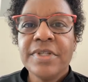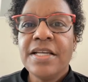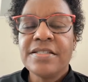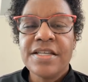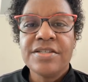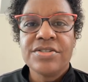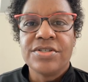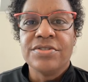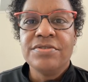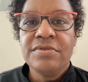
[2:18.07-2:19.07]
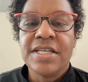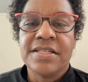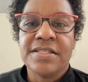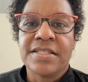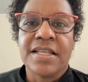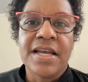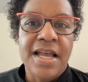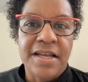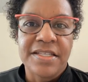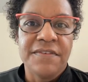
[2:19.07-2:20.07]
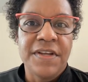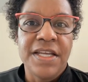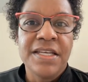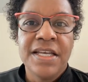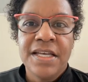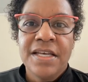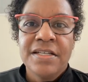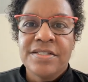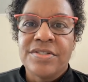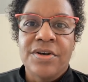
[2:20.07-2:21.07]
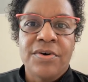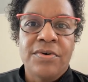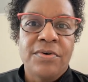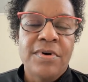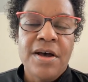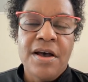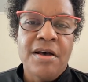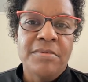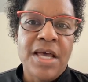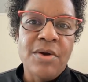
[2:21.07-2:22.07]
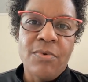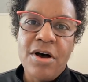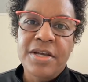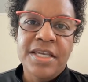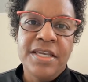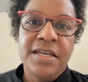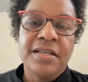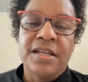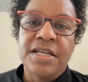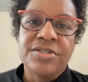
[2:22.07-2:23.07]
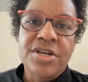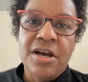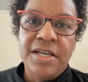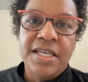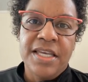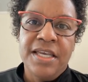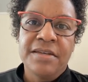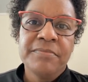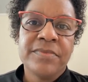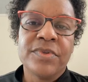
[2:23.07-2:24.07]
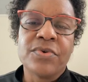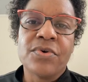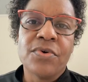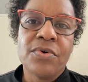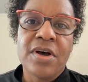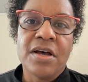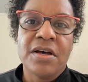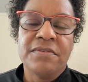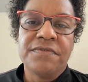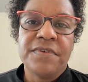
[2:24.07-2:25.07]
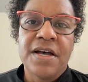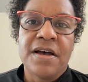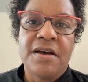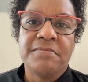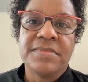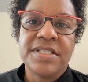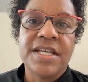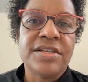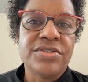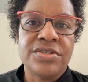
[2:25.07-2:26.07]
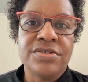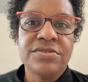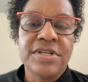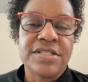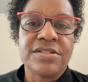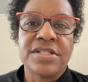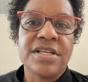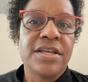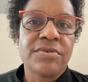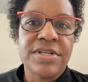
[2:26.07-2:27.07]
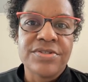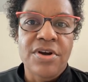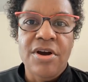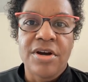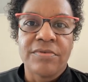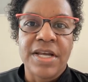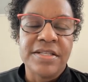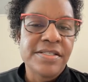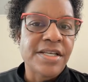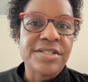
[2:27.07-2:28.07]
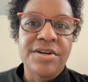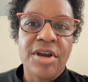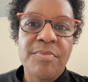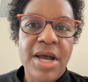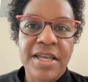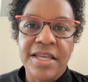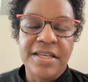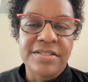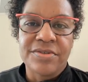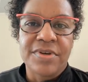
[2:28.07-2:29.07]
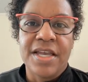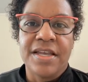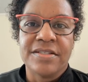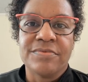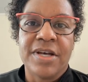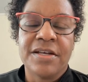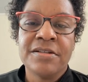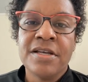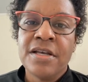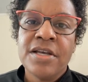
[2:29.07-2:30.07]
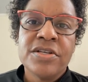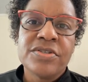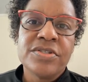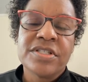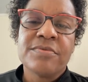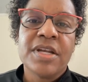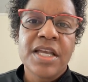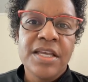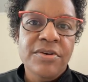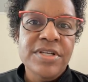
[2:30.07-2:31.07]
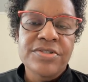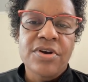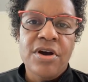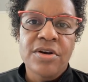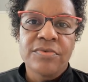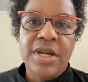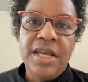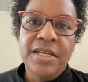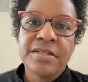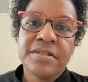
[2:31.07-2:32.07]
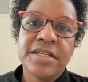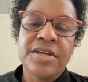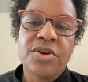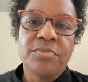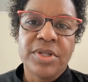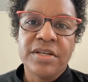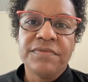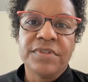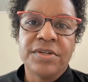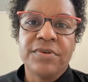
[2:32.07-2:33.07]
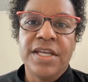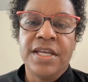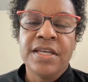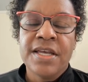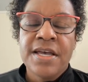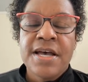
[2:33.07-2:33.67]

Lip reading: And stage 2 is light activity. So light walking, light jogging. The goal of stage 2 is to just increase your heart rate. Stationary biking is okay as well. So you just want to increase your heart rate, get your blood flowing,